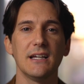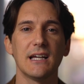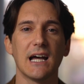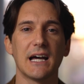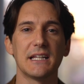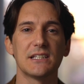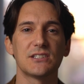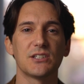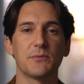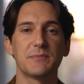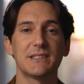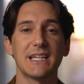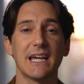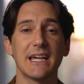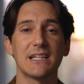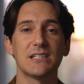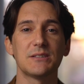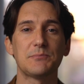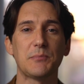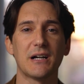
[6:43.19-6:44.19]
and is
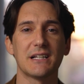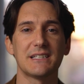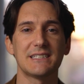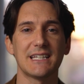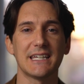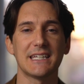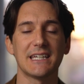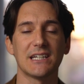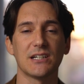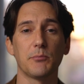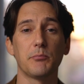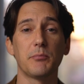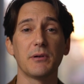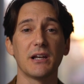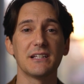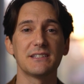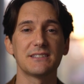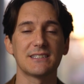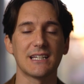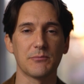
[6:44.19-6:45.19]
obtained by taking a
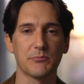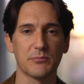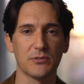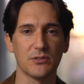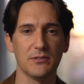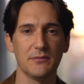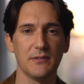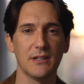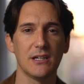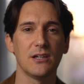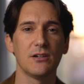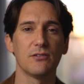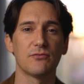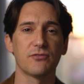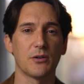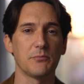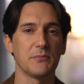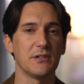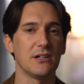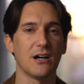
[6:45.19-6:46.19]
blood sample
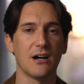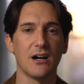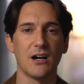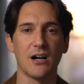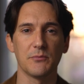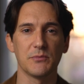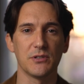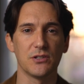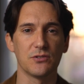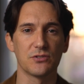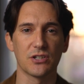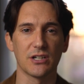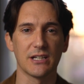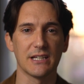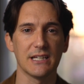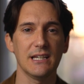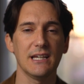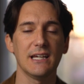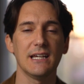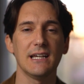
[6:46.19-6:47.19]
from your arm
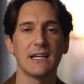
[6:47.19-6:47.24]
usually